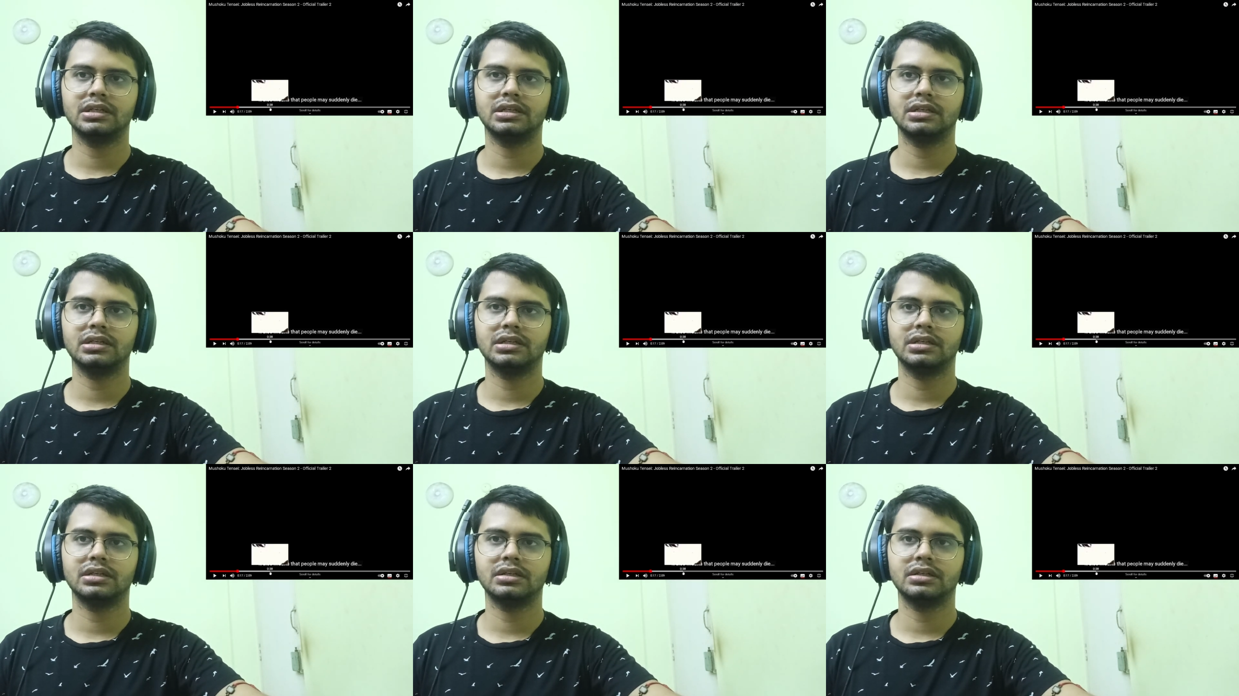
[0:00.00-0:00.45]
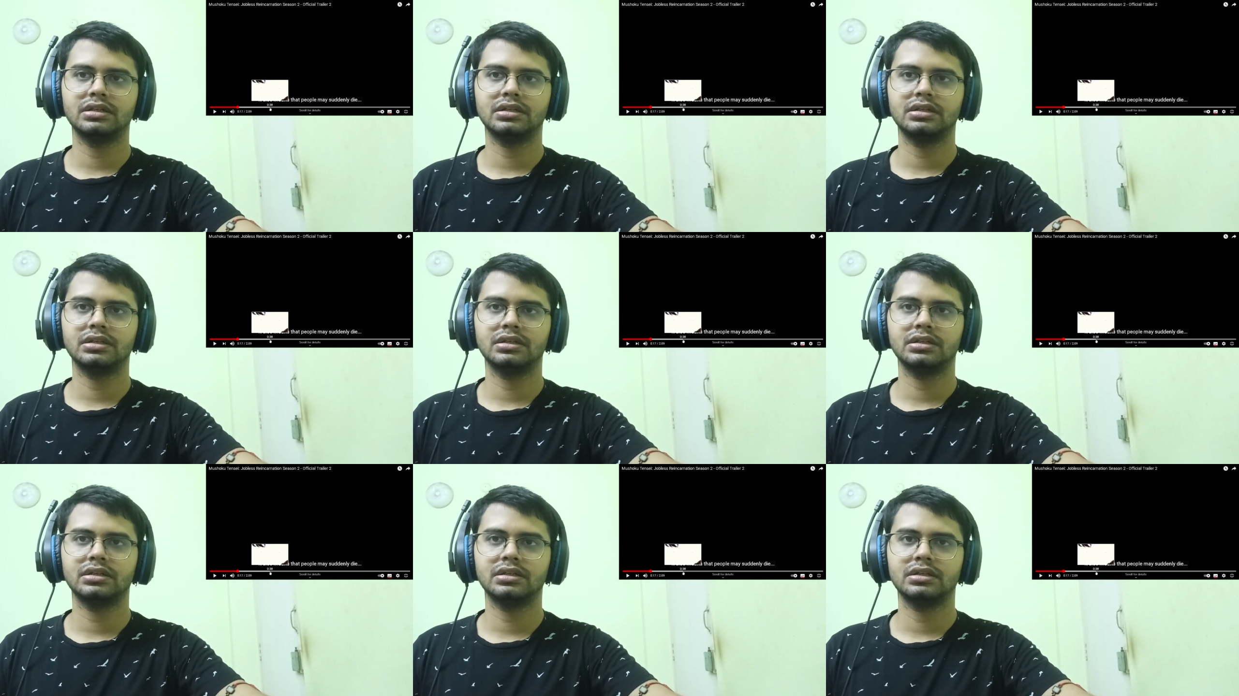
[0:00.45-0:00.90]

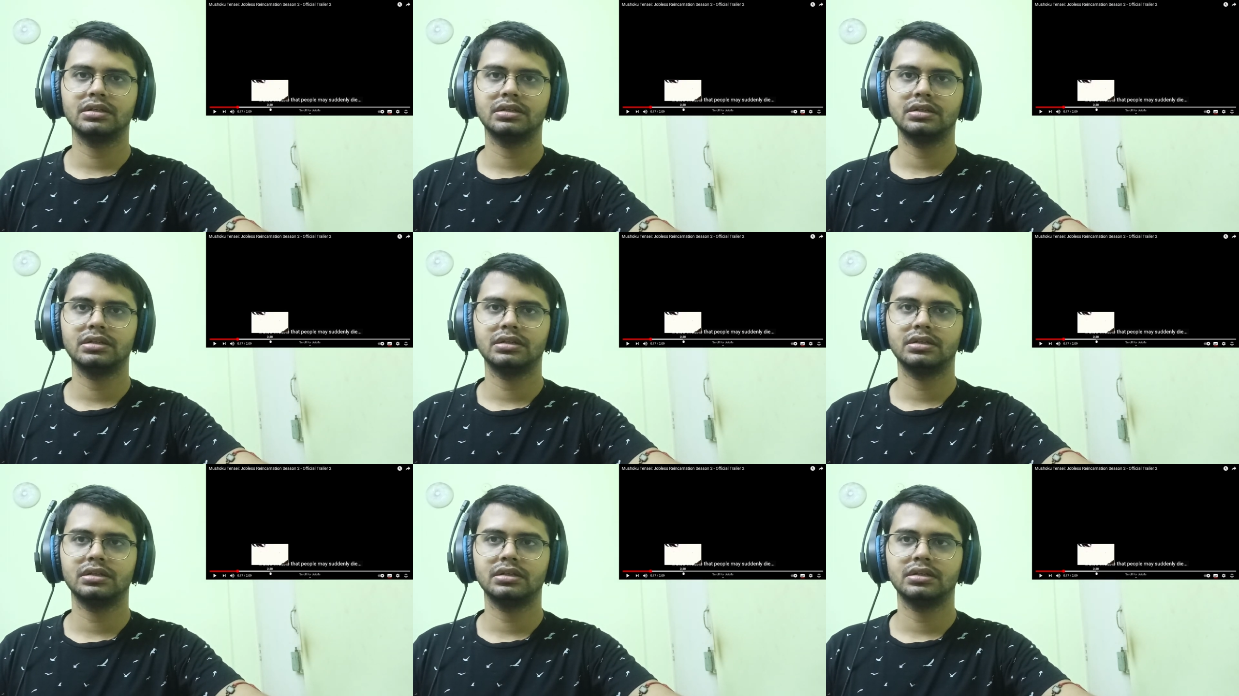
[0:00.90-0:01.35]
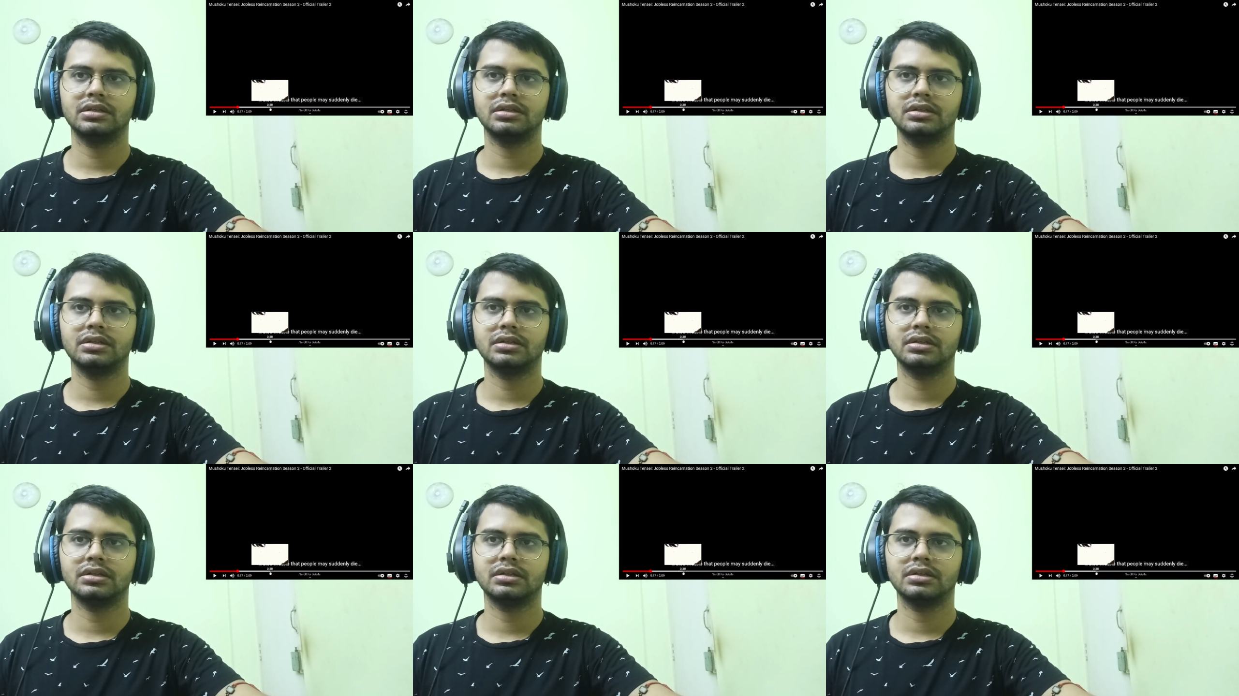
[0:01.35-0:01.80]

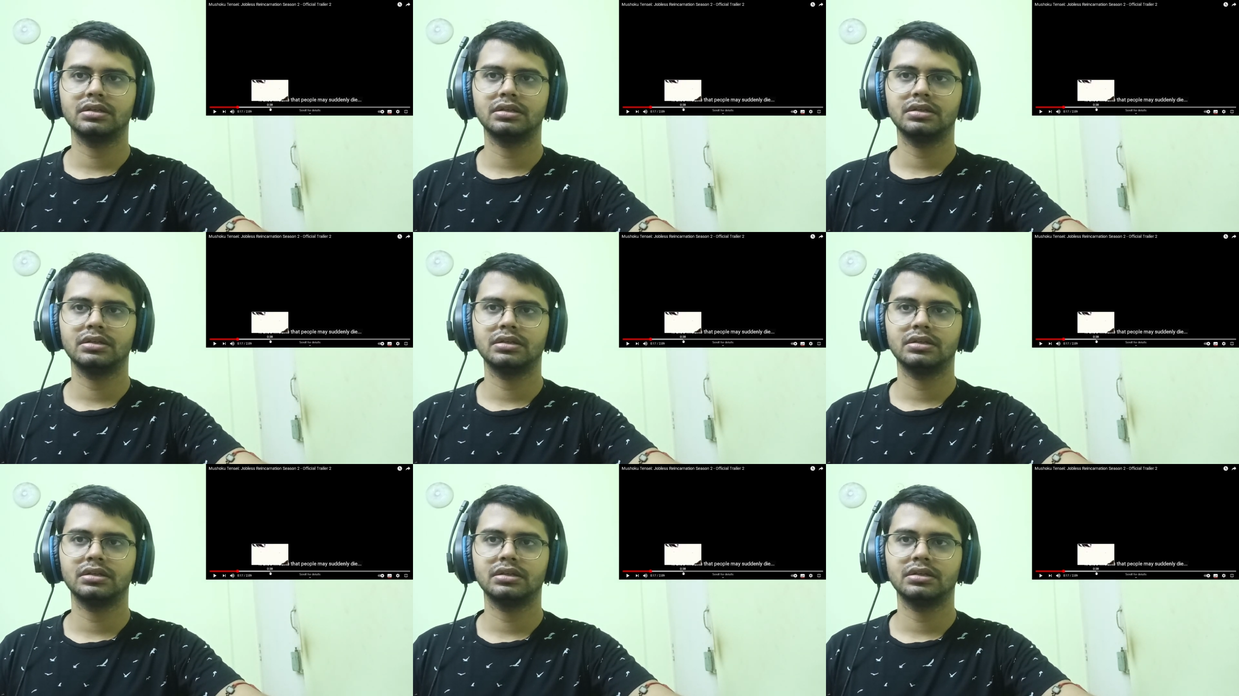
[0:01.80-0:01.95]
Nobody speaks.